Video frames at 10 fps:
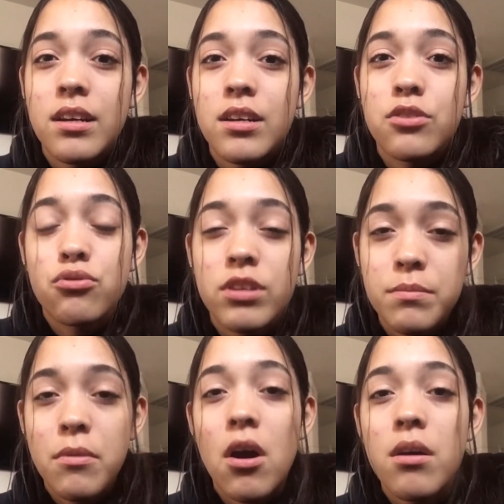a
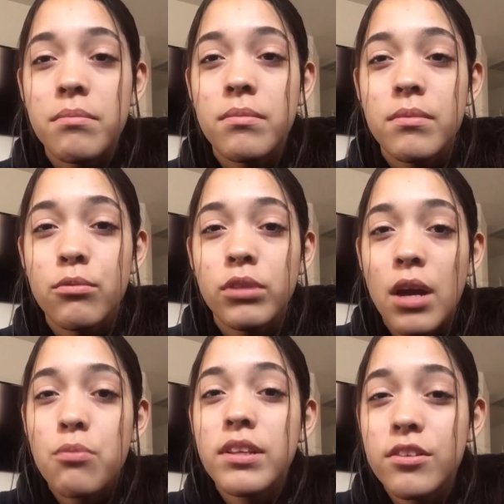strict mom. Well,
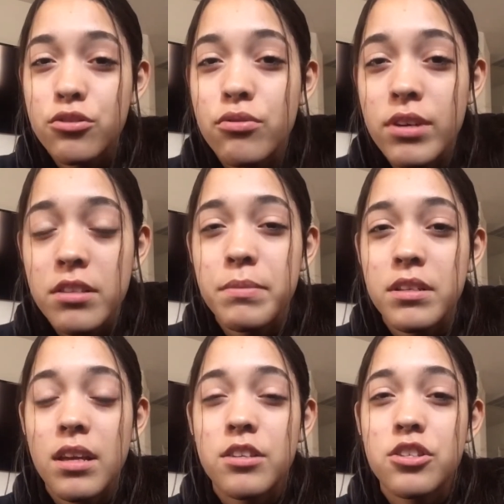not really strict,
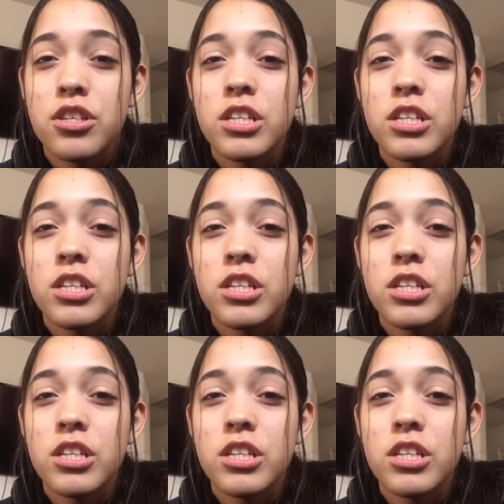but like